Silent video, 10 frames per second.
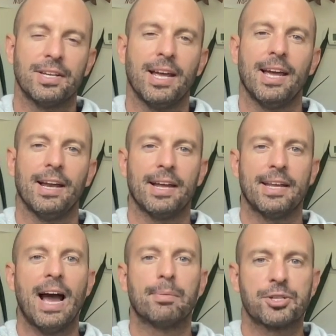and
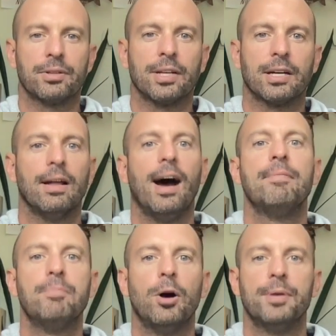captured like a
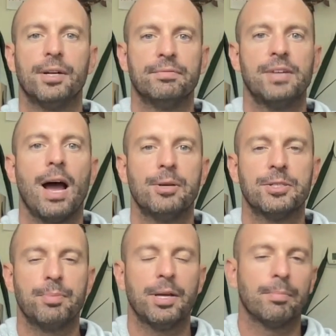live moment of
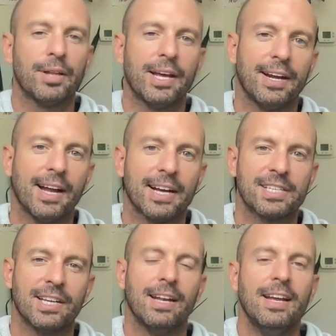Diamonds being played at
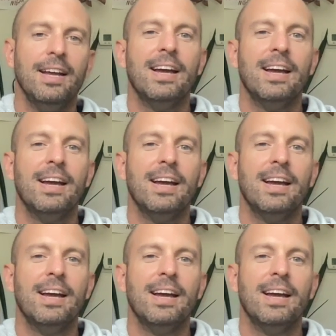Exit.